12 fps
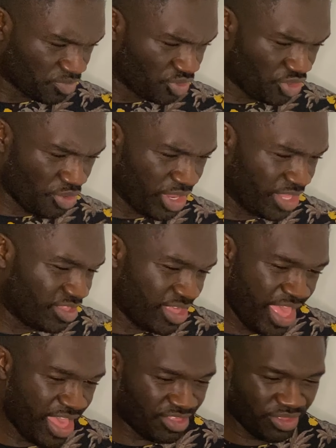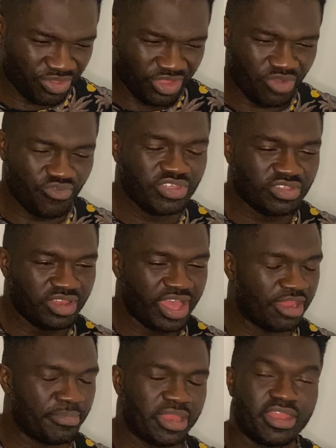So there's, so there is to
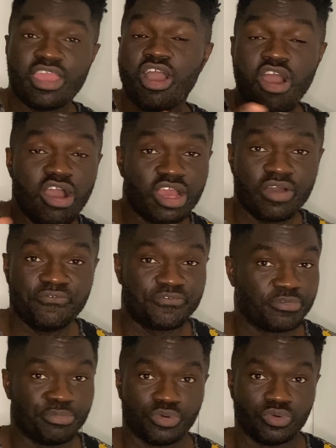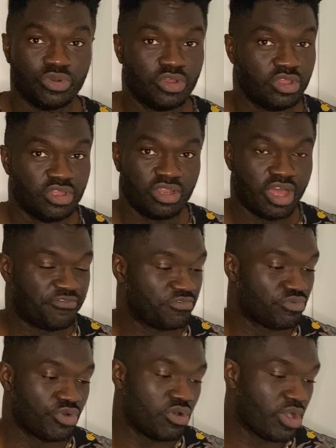like about, and they are comfortable. Like for
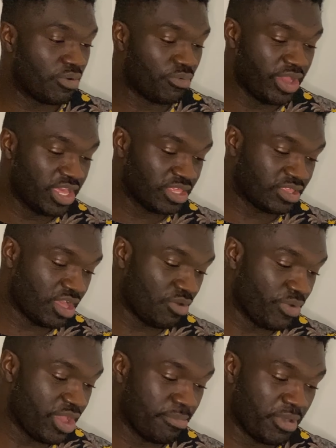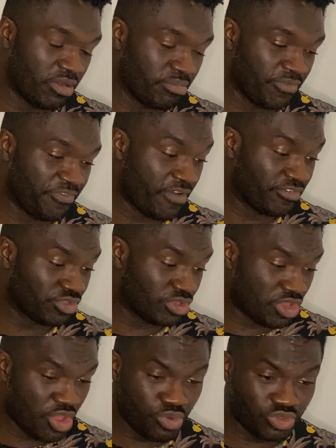real, I wear my 500
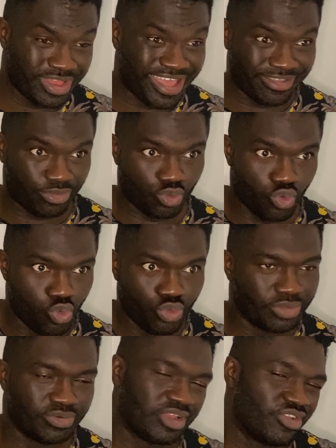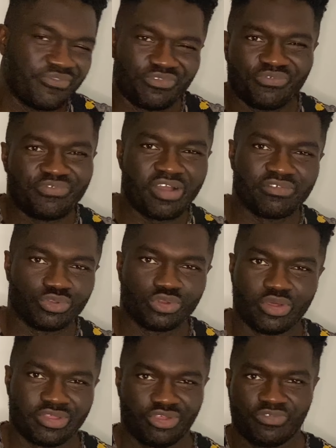lows like all, well, I don't even know 500
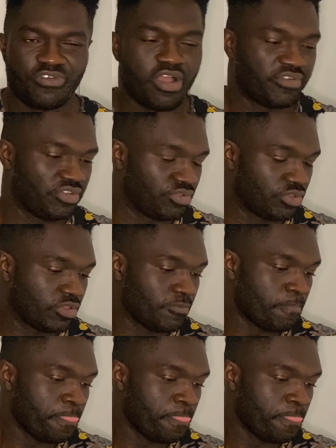lows, just 500s.